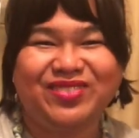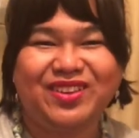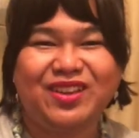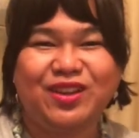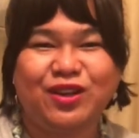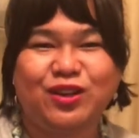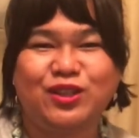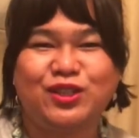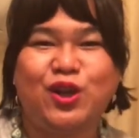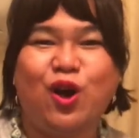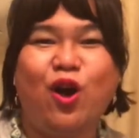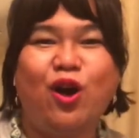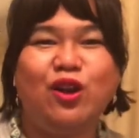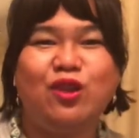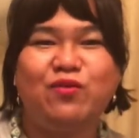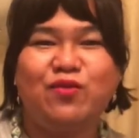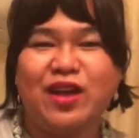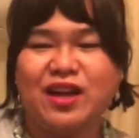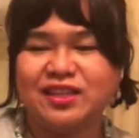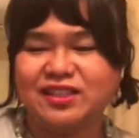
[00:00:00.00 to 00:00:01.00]
Because all of
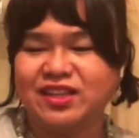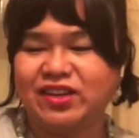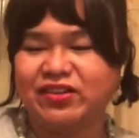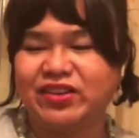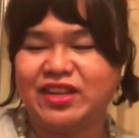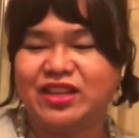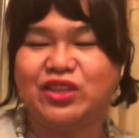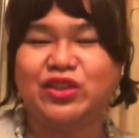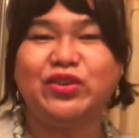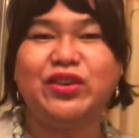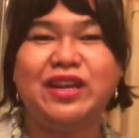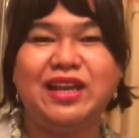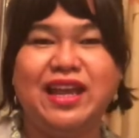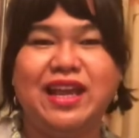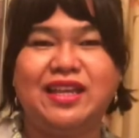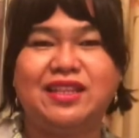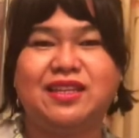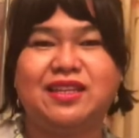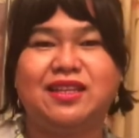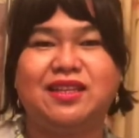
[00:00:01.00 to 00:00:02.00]
us are
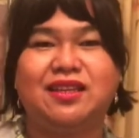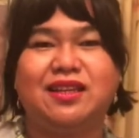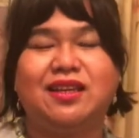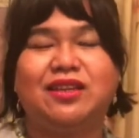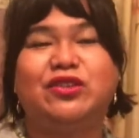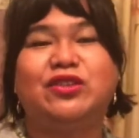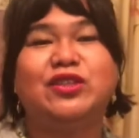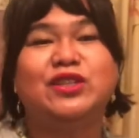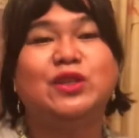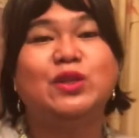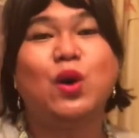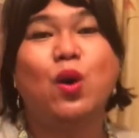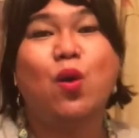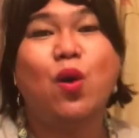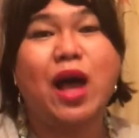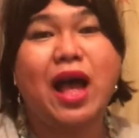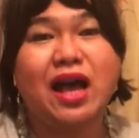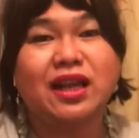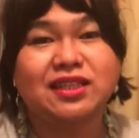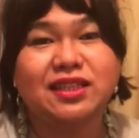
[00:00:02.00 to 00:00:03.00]
interrelated. There's no
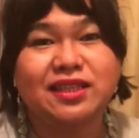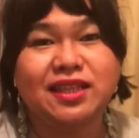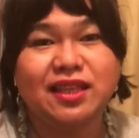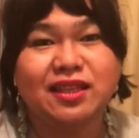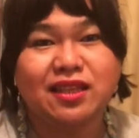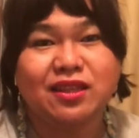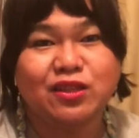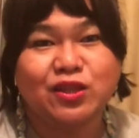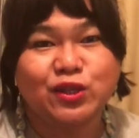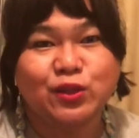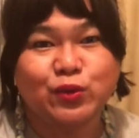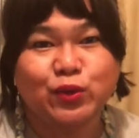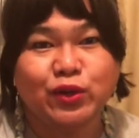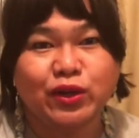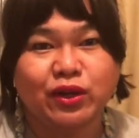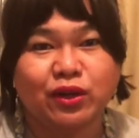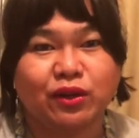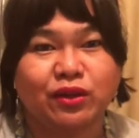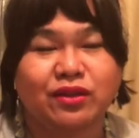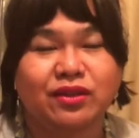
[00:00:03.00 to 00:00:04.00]
accident in this
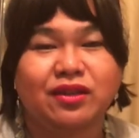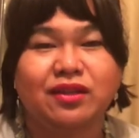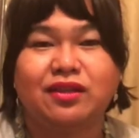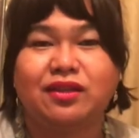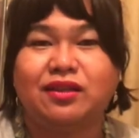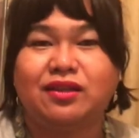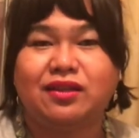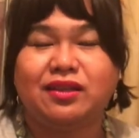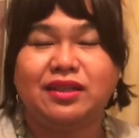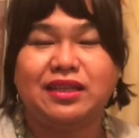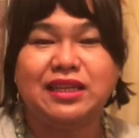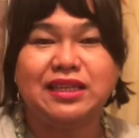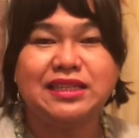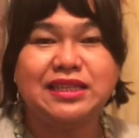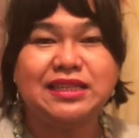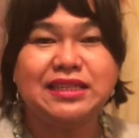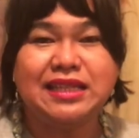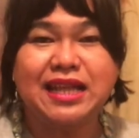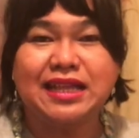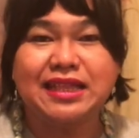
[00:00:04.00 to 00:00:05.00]
world. This
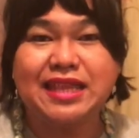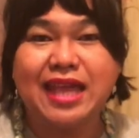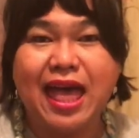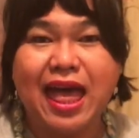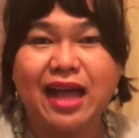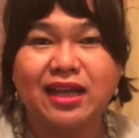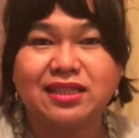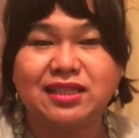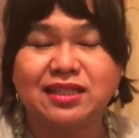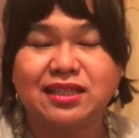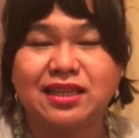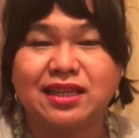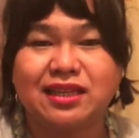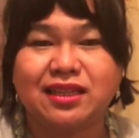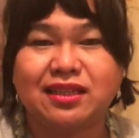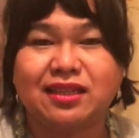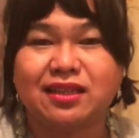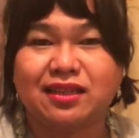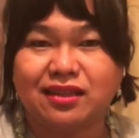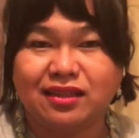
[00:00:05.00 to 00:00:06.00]
is not the accident.
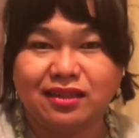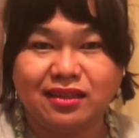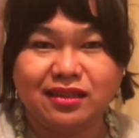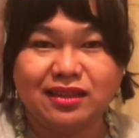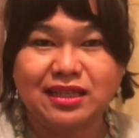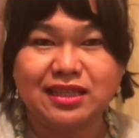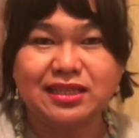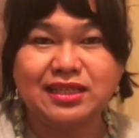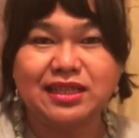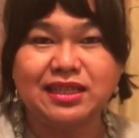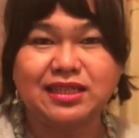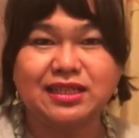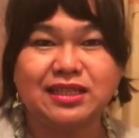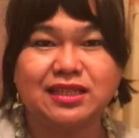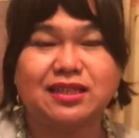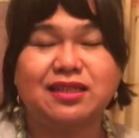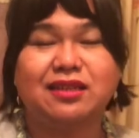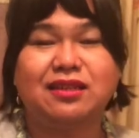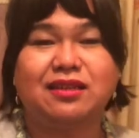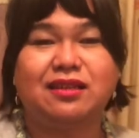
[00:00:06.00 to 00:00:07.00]
This is
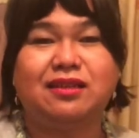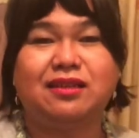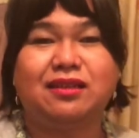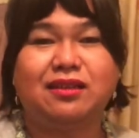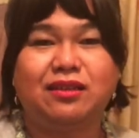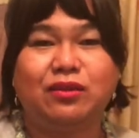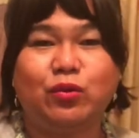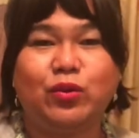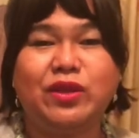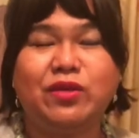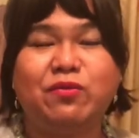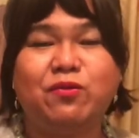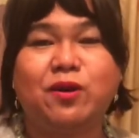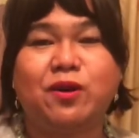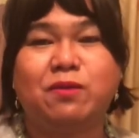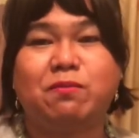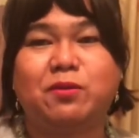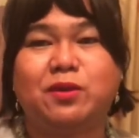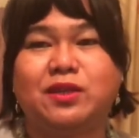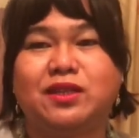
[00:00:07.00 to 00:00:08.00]
with a
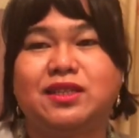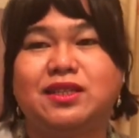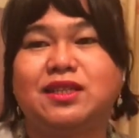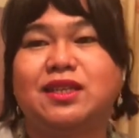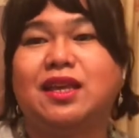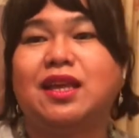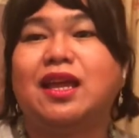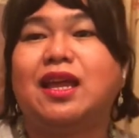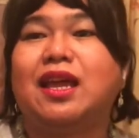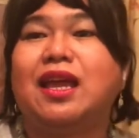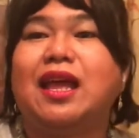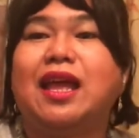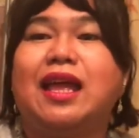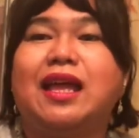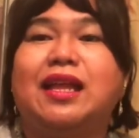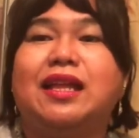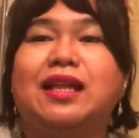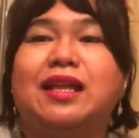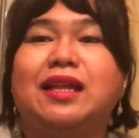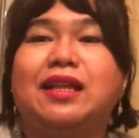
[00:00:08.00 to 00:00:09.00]
purpose.
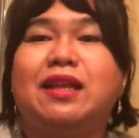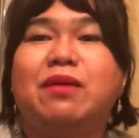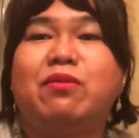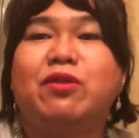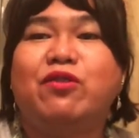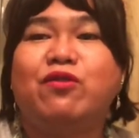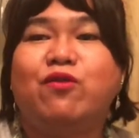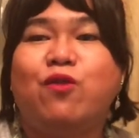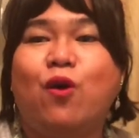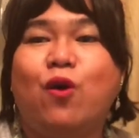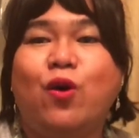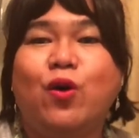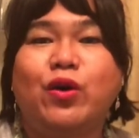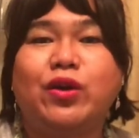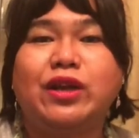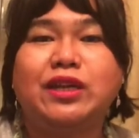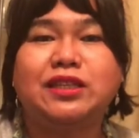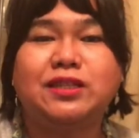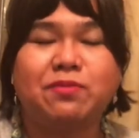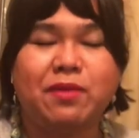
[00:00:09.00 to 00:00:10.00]
Number 4
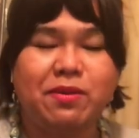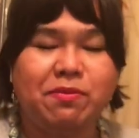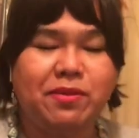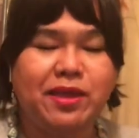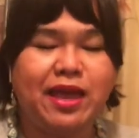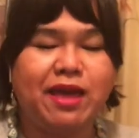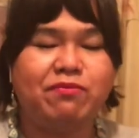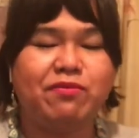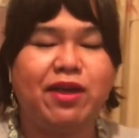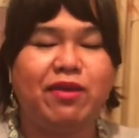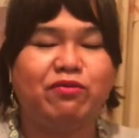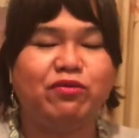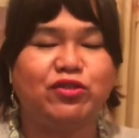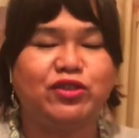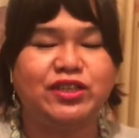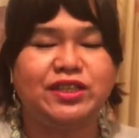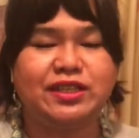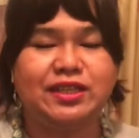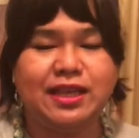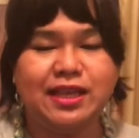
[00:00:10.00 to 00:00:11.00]
is my BFF,
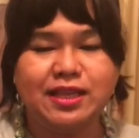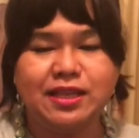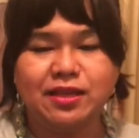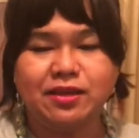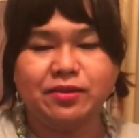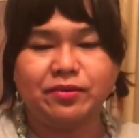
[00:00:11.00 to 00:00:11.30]
Christine.